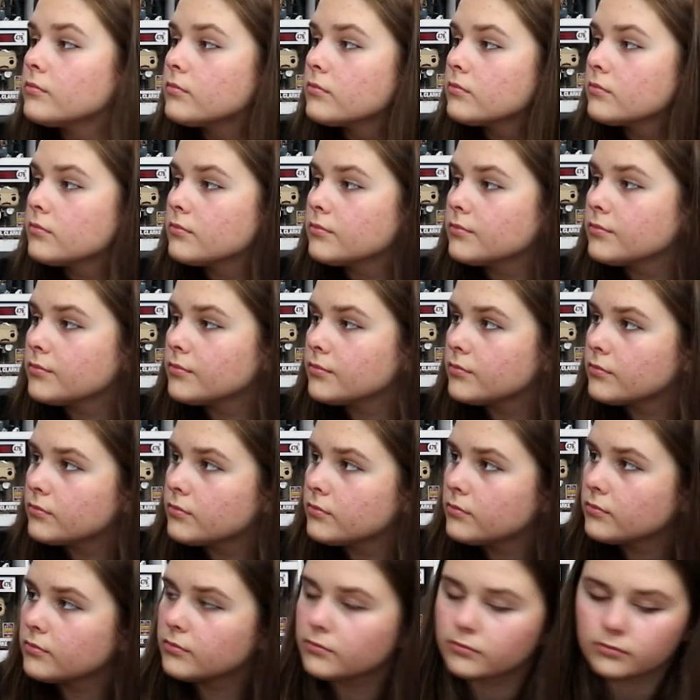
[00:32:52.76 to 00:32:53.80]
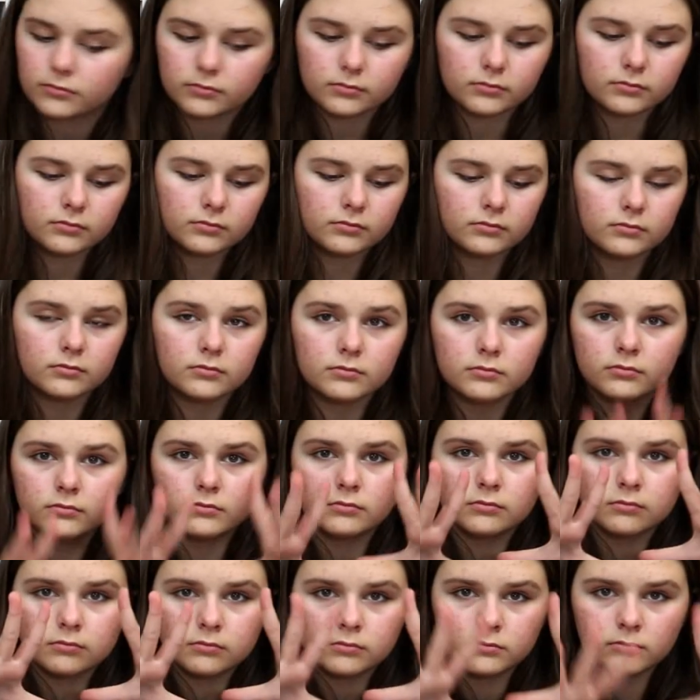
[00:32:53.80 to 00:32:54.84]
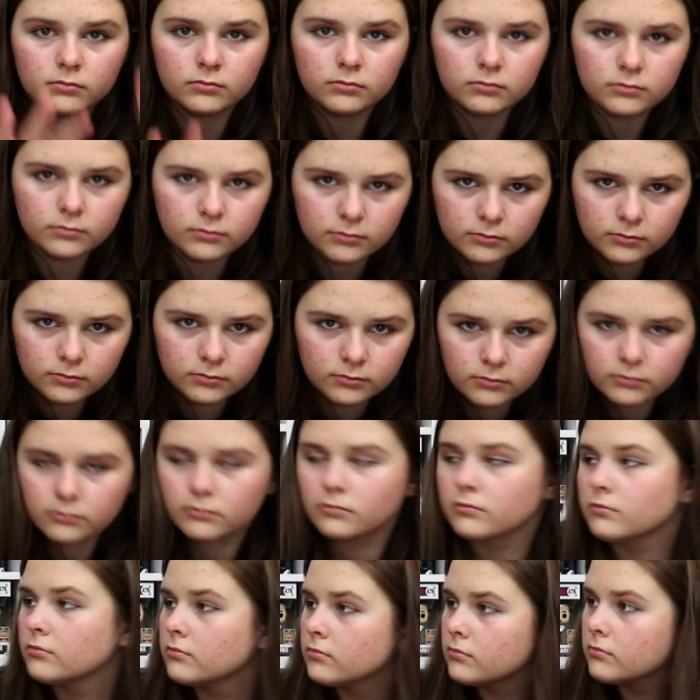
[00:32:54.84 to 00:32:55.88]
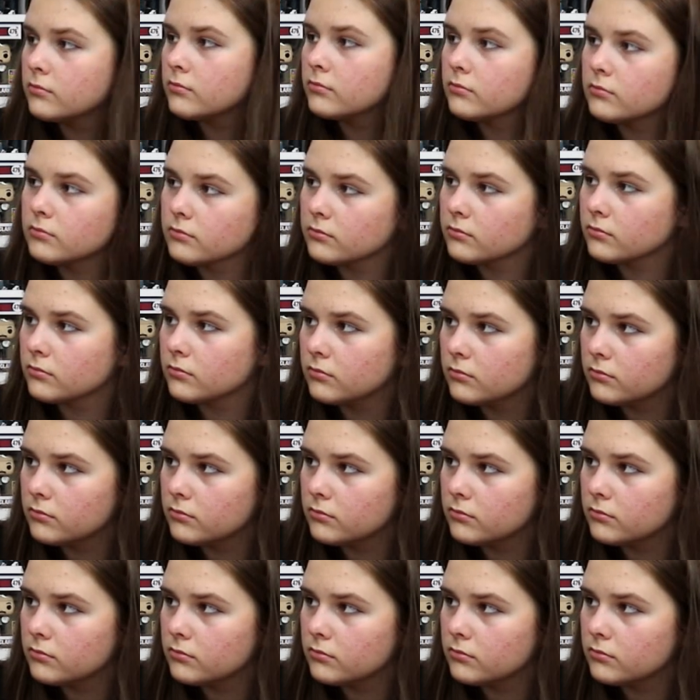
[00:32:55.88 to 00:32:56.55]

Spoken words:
[no speech]